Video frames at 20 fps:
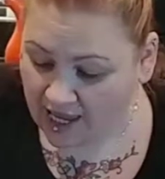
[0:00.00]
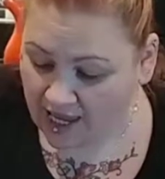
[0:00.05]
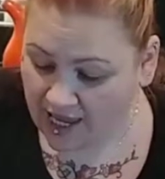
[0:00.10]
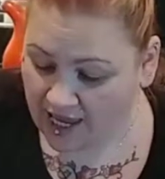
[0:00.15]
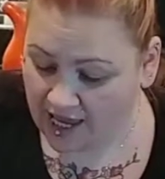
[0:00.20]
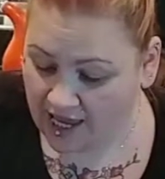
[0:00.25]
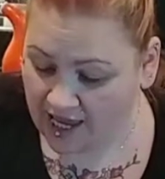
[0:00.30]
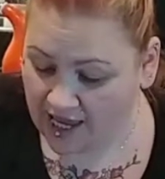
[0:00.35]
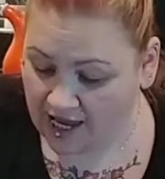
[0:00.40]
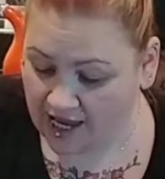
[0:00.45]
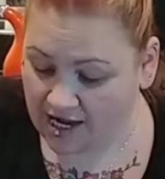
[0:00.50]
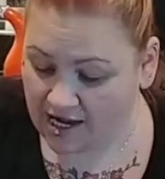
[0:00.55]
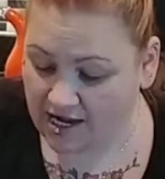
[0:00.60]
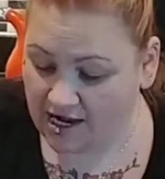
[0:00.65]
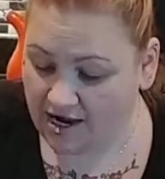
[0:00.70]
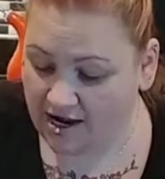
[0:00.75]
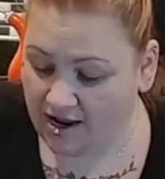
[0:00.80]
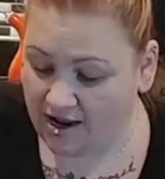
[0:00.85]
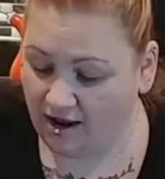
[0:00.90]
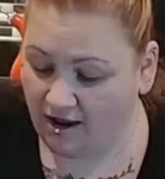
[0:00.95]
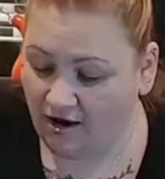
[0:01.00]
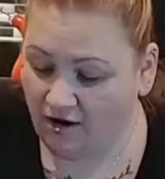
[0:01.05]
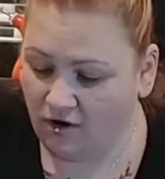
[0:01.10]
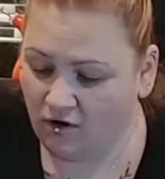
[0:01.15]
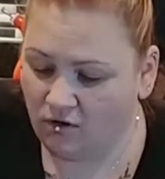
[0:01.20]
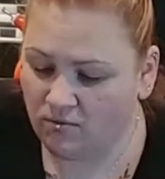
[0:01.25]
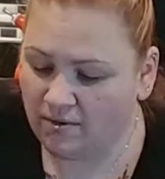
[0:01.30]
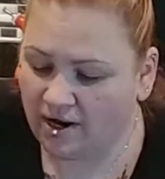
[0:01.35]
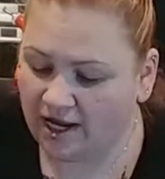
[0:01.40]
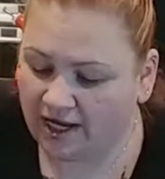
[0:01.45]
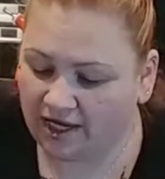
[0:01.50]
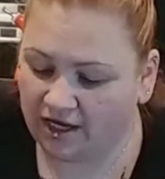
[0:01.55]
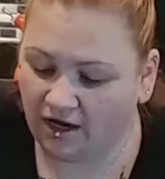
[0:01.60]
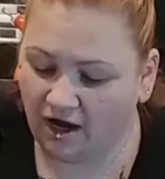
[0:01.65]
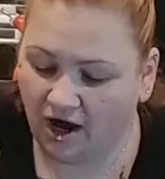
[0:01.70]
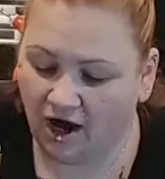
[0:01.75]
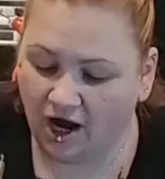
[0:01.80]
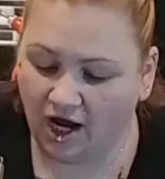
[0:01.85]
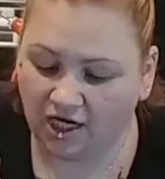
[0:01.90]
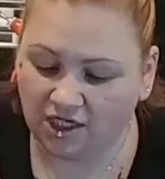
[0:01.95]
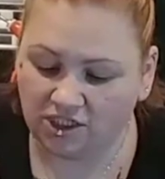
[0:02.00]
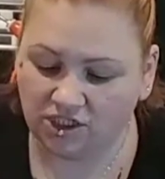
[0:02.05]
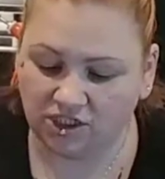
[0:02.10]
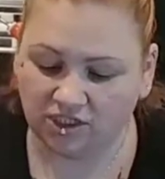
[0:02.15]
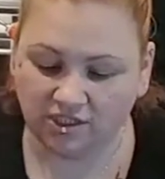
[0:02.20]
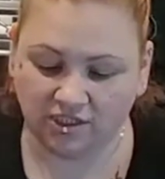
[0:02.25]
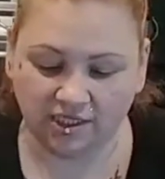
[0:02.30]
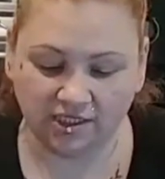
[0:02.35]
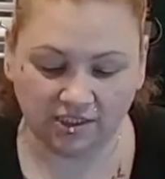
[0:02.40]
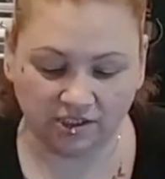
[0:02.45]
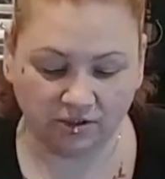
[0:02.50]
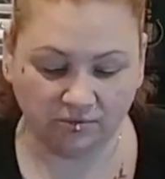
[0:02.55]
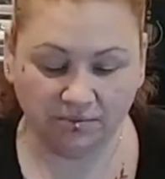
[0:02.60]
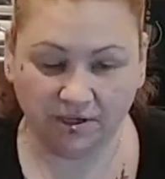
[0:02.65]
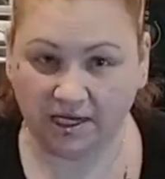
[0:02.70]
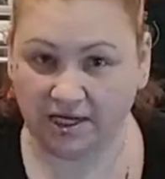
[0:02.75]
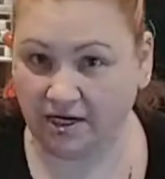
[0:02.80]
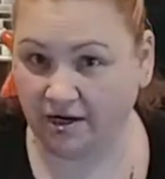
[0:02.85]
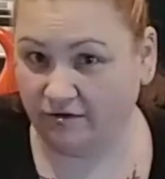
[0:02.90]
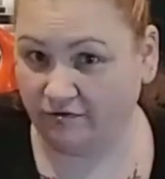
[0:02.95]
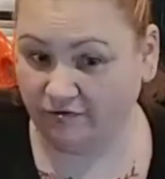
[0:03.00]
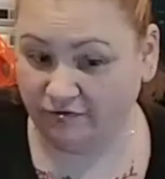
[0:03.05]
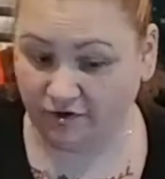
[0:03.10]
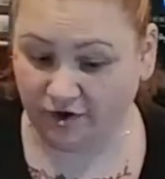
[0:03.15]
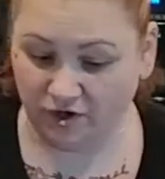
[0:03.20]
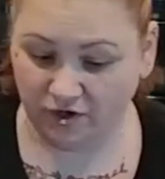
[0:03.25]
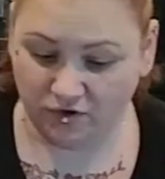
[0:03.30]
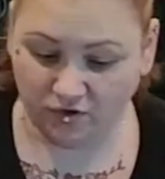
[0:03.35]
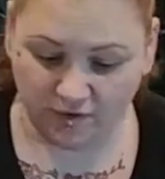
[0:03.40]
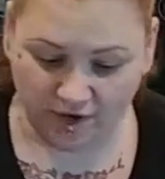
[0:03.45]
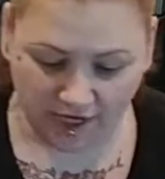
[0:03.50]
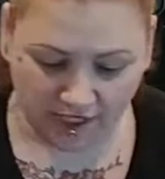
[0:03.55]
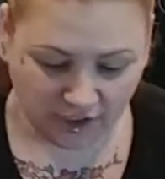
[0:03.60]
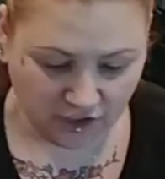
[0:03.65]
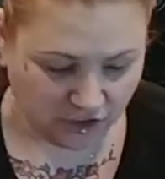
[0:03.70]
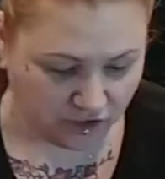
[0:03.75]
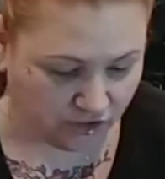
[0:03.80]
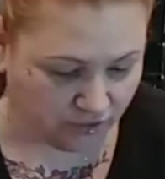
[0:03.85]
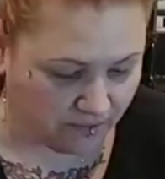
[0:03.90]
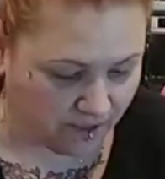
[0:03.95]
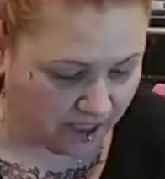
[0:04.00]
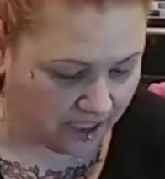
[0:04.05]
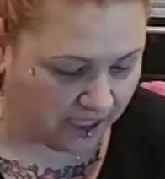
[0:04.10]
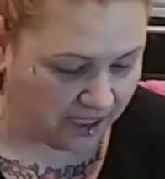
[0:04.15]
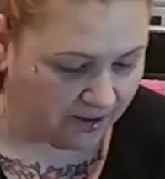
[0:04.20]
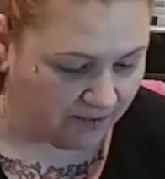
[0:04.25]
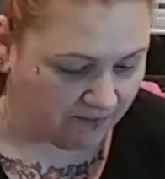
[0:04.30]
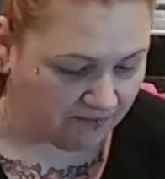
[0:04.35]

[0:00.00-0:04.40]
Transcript: And oh my gosh, this will be enough for you, I assume, honey.